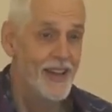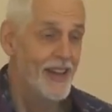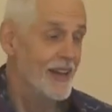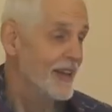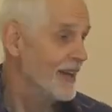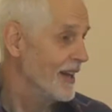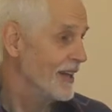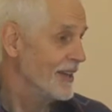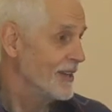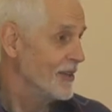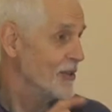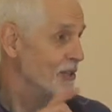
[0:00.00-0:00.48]

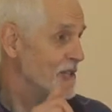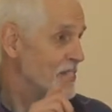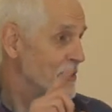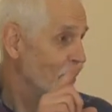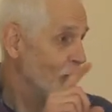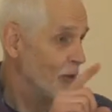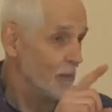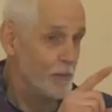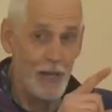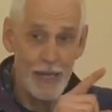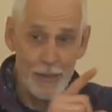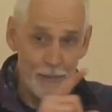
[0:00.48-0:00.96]
Uh, you
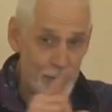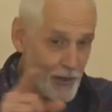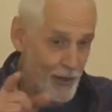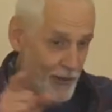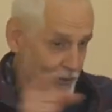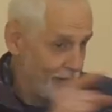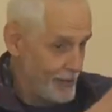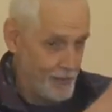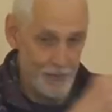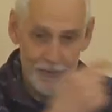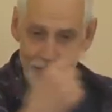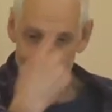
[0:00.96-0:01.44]
stole a
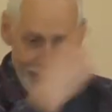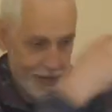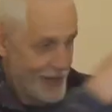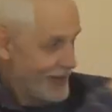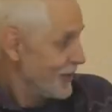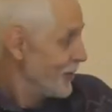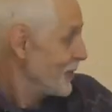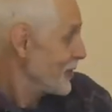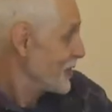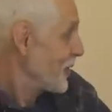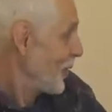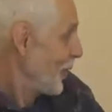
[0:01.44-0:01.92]

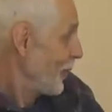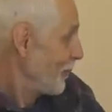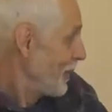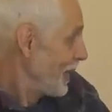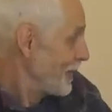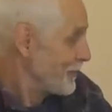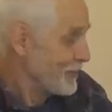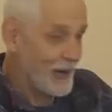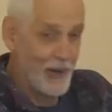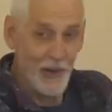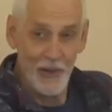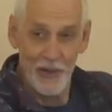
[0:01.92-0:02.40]
paperclip. You stole a
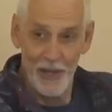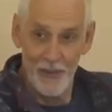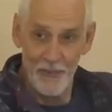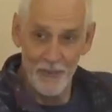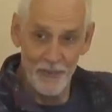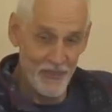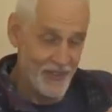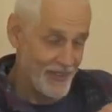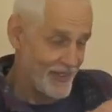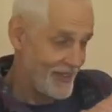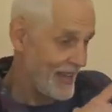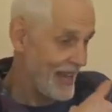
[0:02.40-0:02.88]
paperclip.
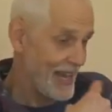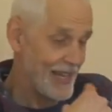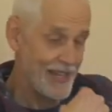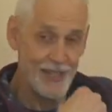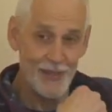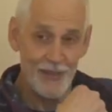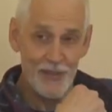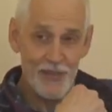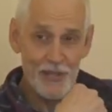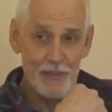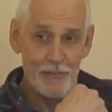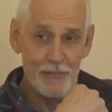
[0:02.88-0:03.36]
I
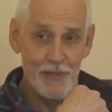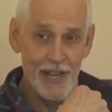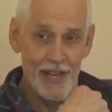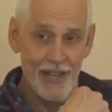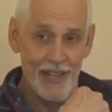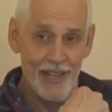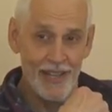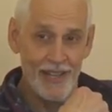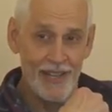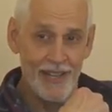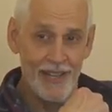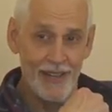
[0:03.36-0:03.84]
kill
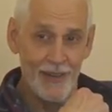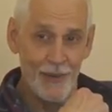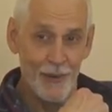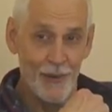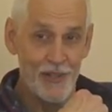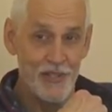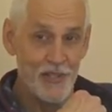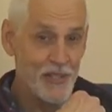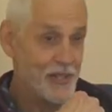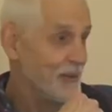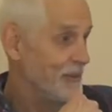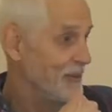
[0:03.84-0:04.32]
somebody.
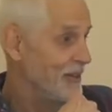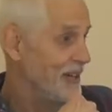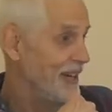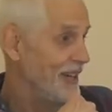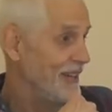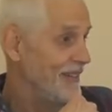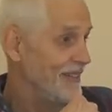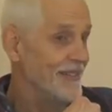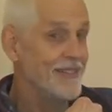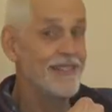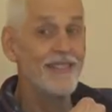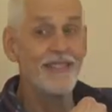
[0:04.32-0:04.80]
Lord said,
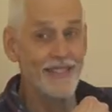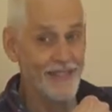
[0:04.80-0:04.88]
"What?